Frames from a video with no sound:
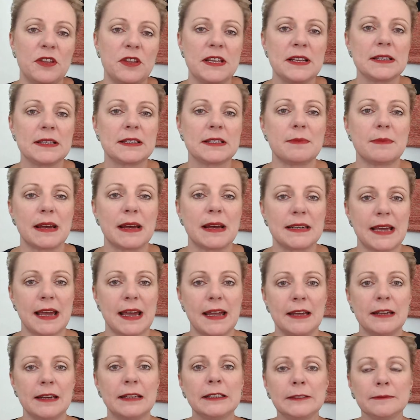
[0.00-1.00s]
things in my
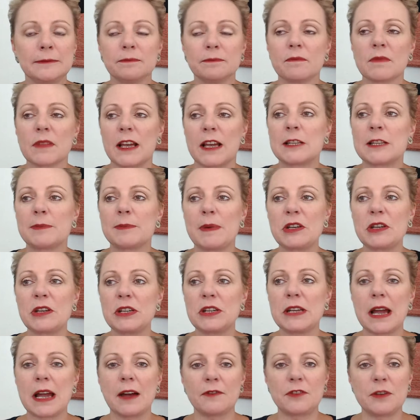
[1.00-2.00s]
day,
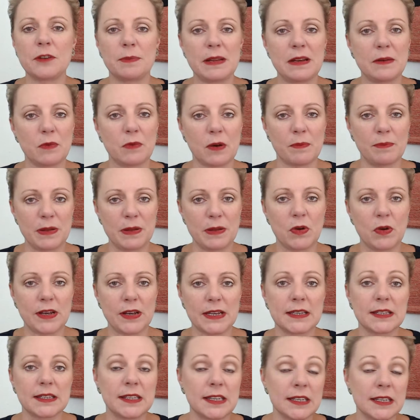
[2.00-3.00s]
especially after I've been
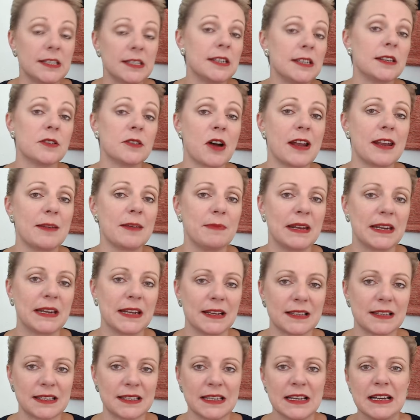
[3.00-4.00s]
working 60 to 90
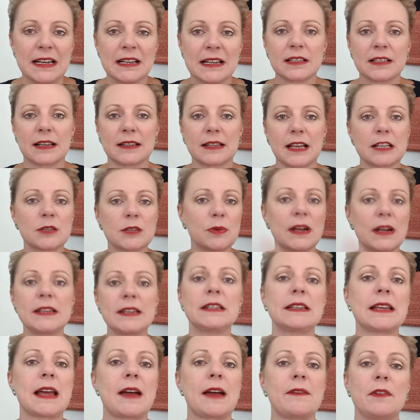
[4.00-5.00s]
minutes. Like, that's when I
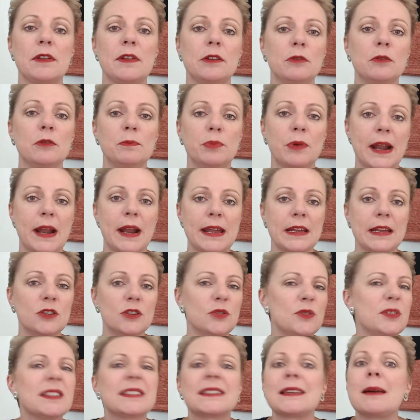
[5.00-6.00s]
need to have a little break and
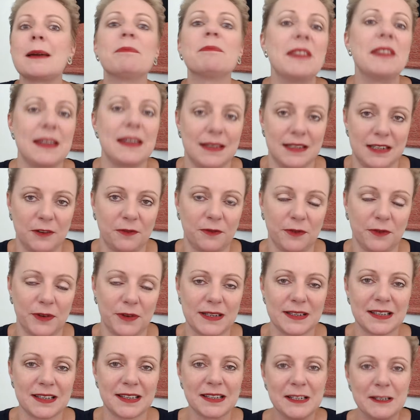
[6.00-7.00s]
do something
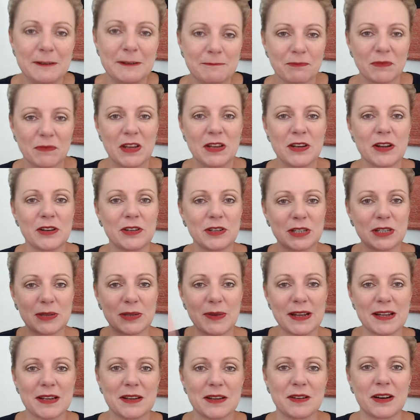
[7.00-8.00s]
different, just so
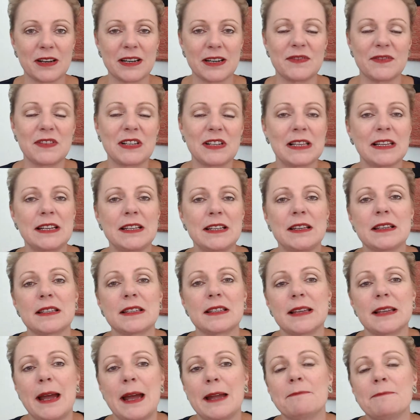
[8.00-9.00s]
I can kind of clean the
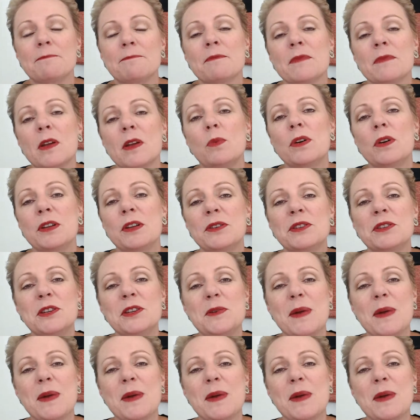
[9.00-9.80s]
slate. What else do you